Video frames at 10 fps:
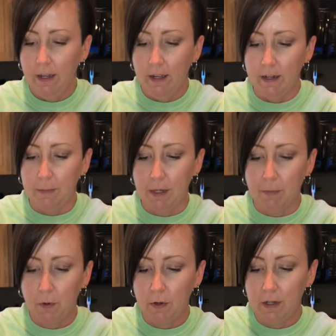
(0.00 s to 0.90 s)
And I'm gonna
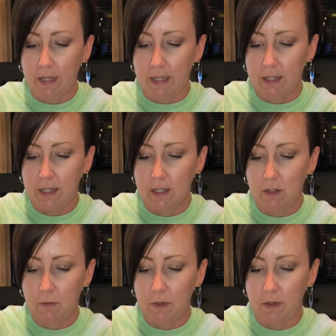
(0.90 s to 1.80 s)
pour that
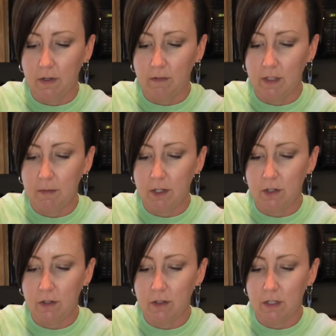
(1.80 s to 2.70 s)
teaspoon of lemon
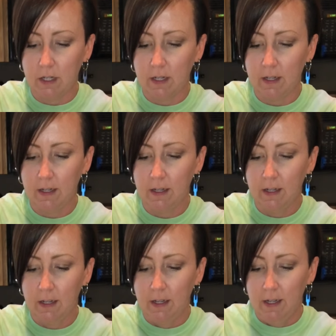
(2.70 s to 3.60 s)
juice,
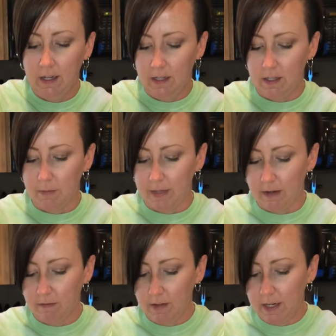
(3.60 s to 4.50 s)
dump that
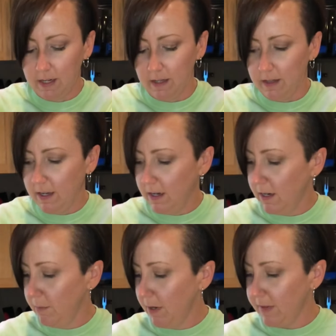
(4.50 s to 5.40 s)
right in there.
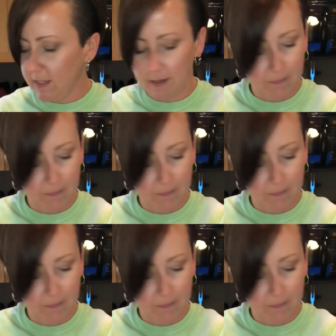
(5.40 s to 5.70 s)
Perfect.